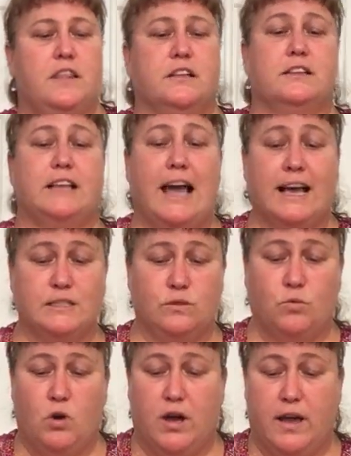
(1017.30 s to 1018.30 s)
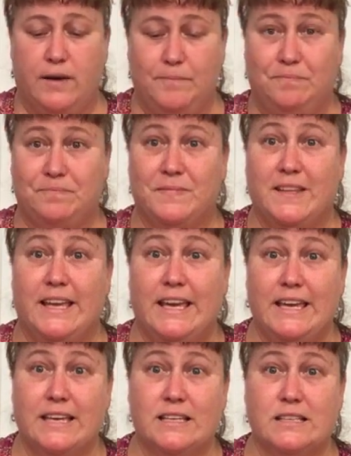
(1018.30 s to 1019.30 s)
The last one
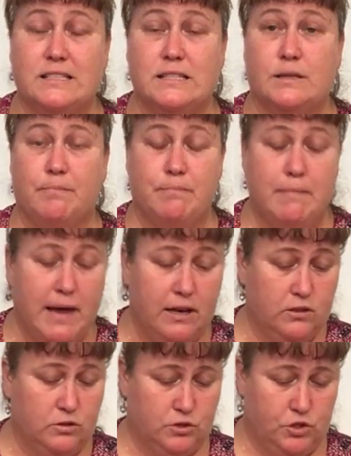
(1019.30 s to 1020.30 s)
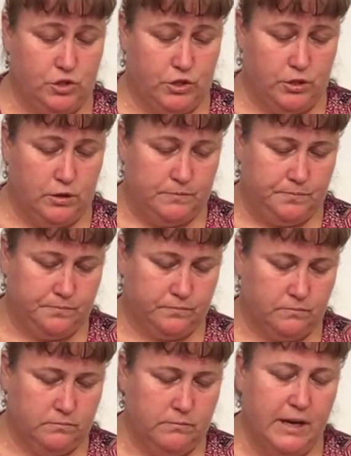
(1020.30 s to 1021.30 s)
is the medical journal,
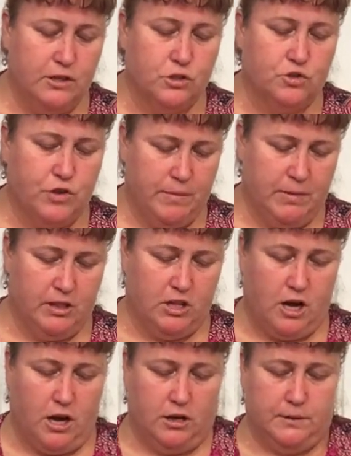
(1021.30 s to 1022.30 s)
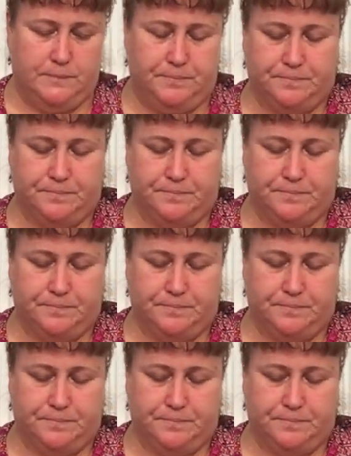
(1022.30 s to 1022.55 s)
medical treatment log.